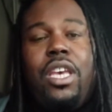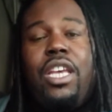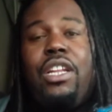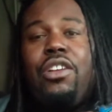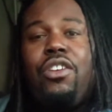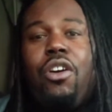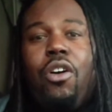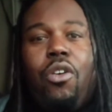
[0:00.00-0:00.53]

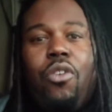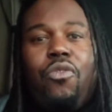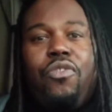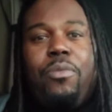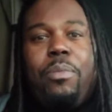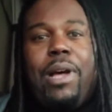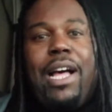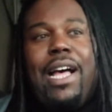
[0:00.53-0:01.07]

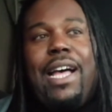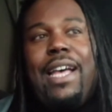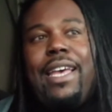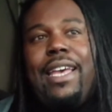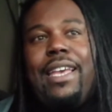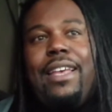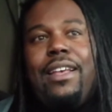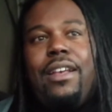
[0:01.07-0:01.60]
engulfed
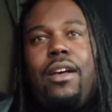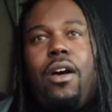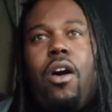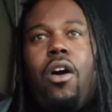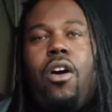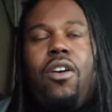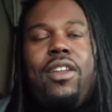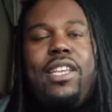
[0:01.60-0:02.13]
by
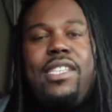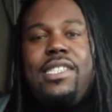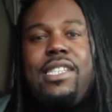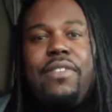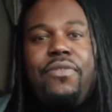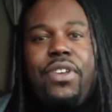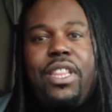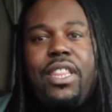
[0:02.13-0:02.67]
all these
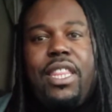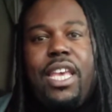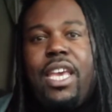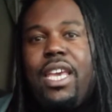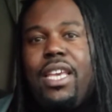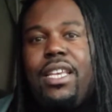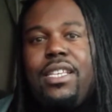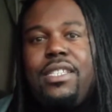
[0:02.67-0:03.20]
different
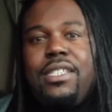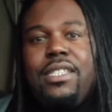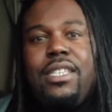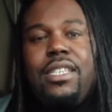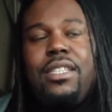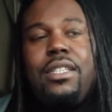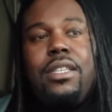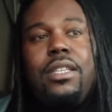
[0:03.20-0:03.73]
things and